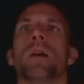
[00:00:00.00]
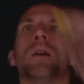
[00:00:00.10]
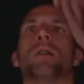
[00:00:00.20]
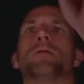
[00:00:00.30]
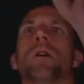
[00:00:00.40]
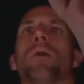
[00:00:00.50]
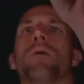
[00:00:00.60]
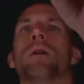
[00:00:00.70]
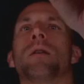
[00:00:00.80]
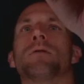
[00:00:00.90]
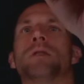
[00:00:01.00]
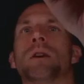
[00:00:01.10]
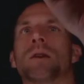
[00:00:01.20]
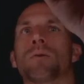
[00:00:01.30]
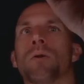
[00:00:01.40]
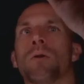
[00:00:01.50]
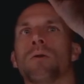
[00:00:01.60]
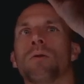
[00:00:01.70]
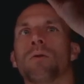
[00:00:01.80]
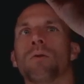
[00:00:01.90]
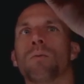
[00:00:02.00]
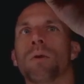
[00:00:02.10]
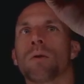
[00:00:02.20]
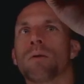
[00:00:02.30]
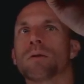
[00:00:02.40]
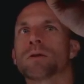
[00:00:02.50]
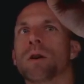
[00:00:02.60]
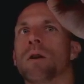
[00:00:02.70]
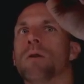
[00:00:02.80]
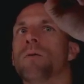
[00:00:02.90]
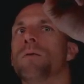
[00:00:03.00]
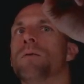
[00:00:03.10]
So here's the integral we're going to solve